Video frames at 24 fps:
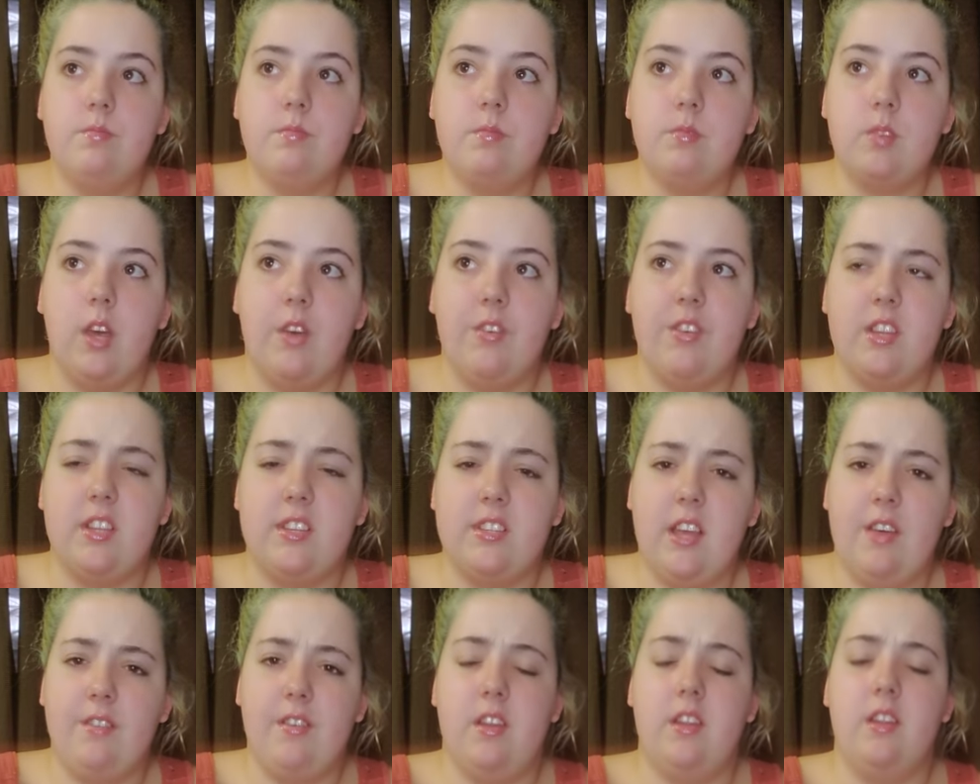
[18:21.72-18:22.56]
wait,
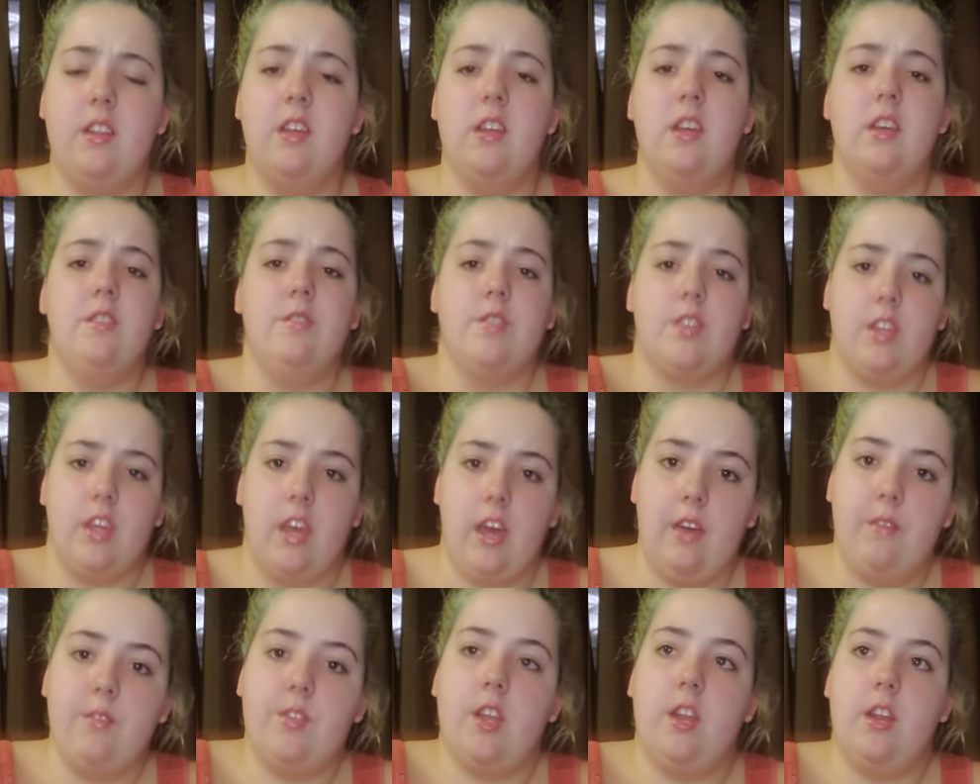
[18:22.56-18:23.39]
57,
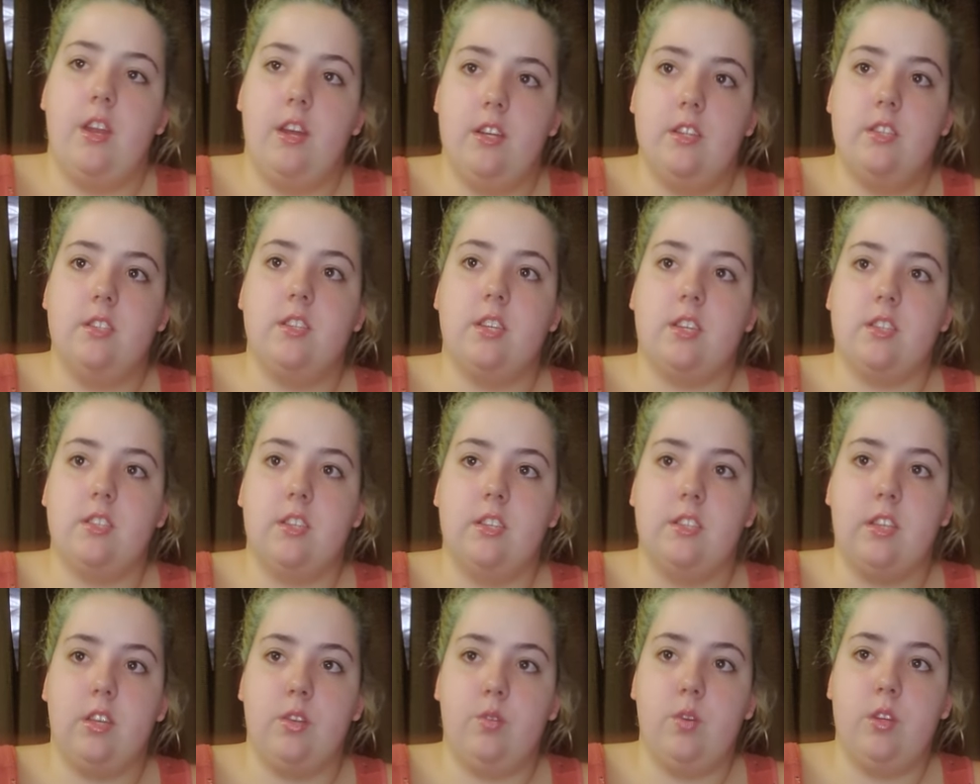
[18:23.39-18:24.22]
58, 59,
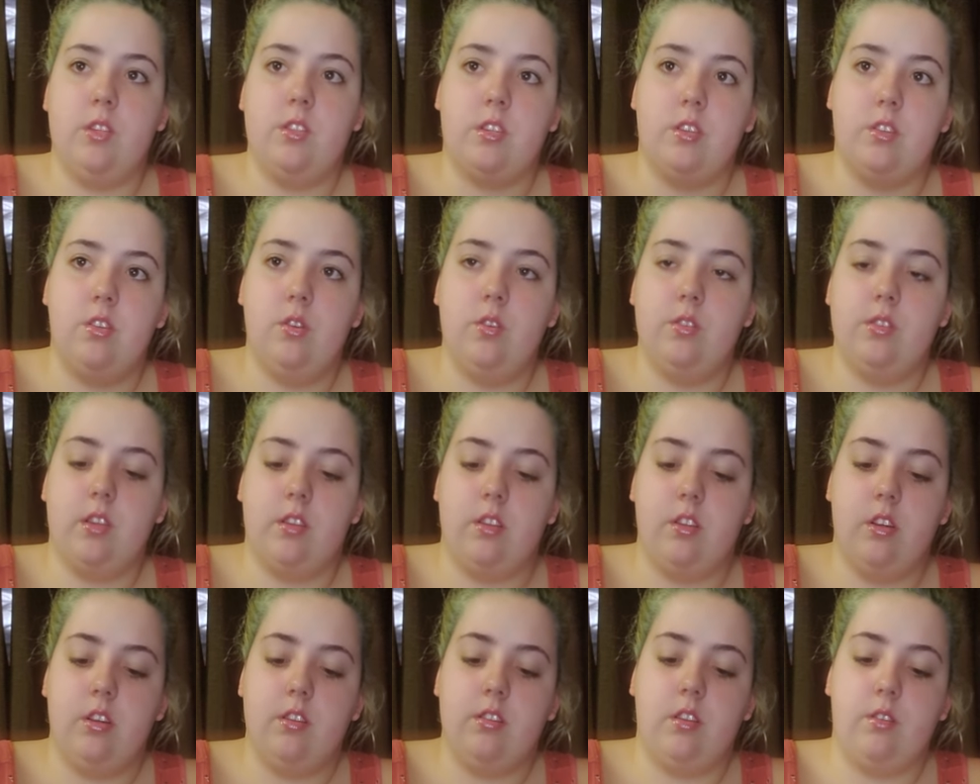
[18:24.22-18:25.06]
60, 61, 62,
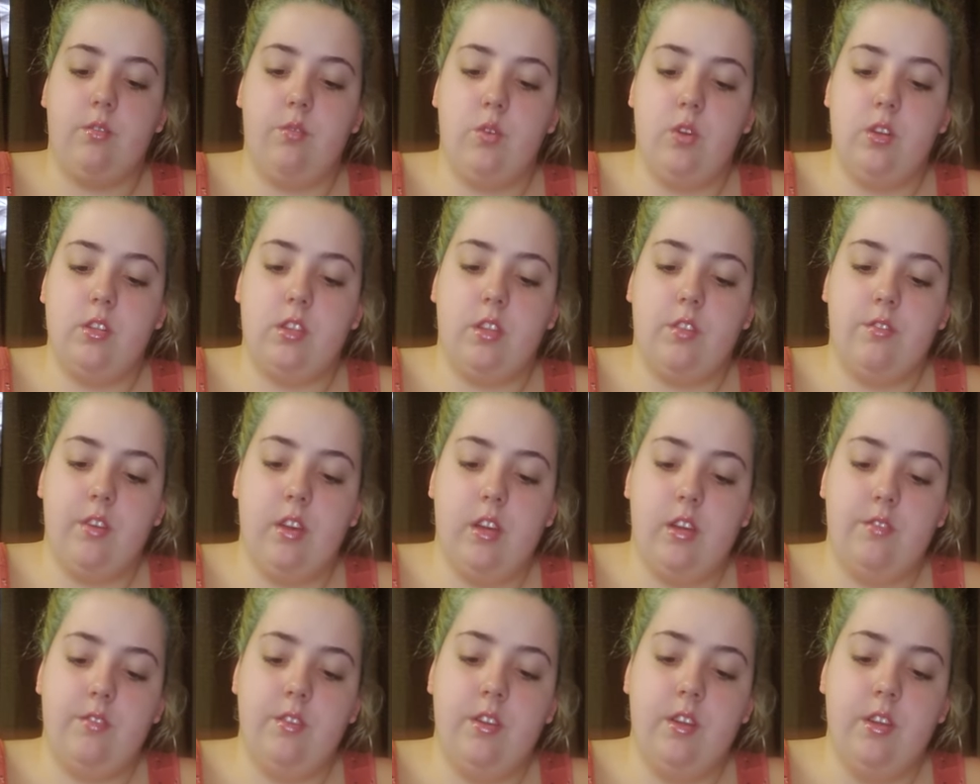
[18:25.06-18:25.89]
63, 64,
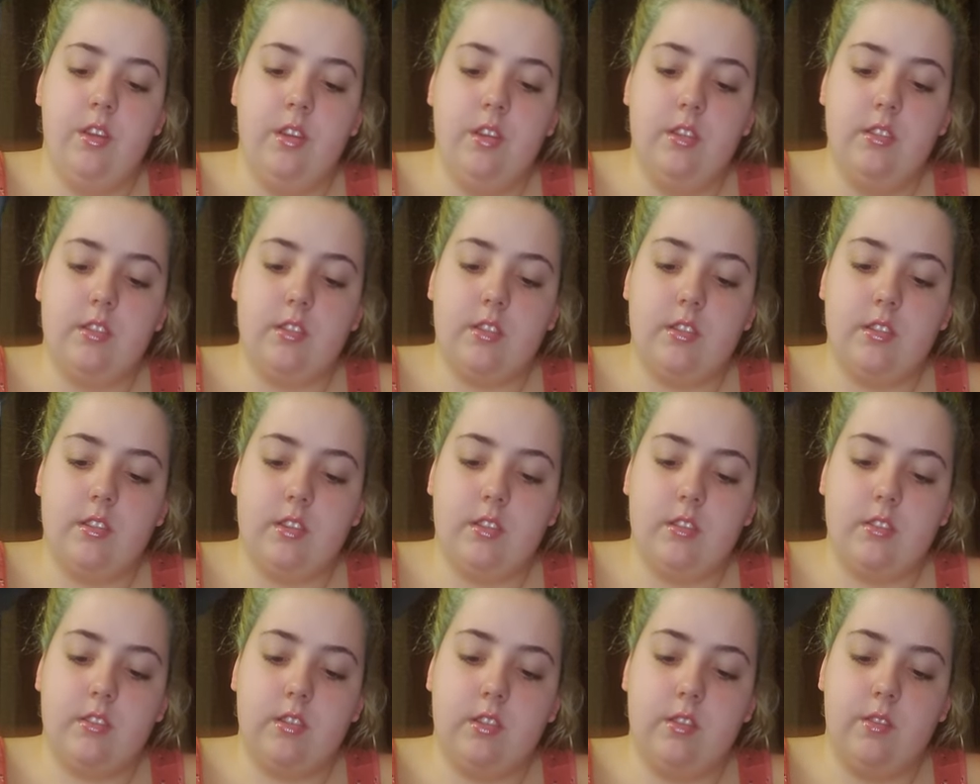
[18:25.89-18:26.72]
65,
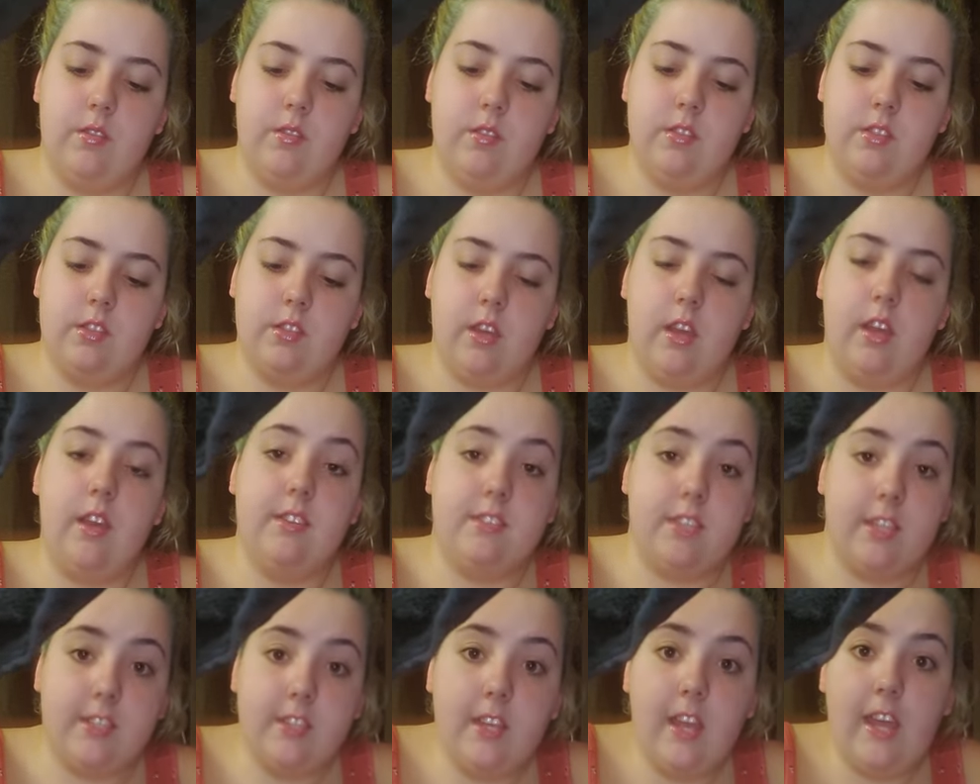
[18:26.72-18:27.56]
66, 67, 68.
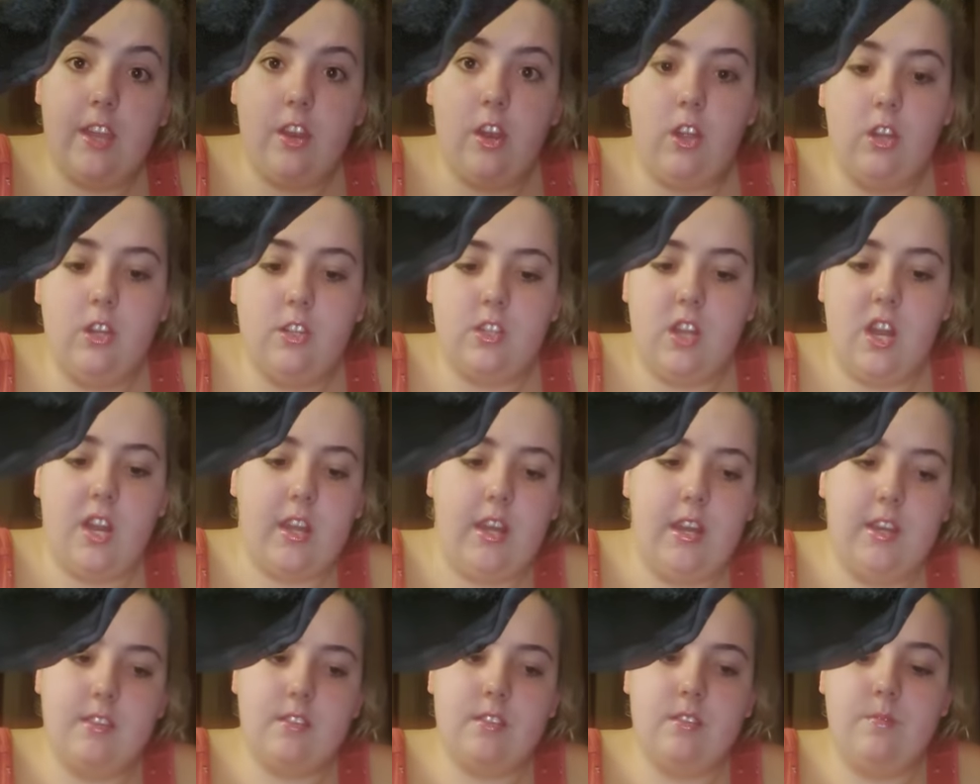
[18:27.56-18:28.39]
It's $68. Sorry,
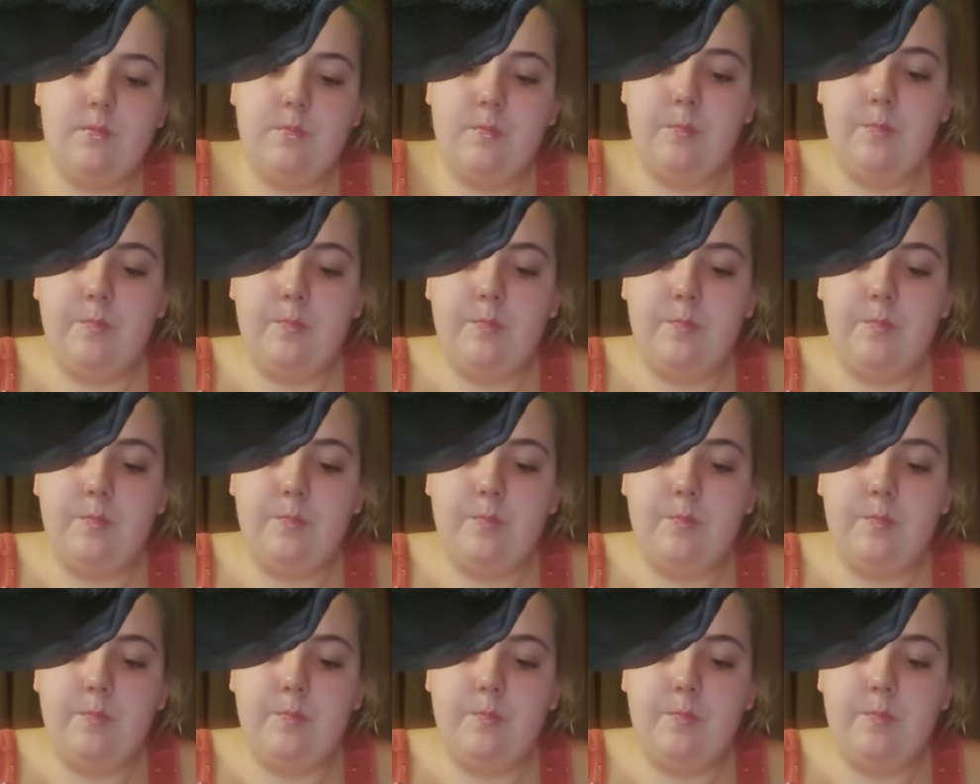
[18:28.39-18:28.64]
guys.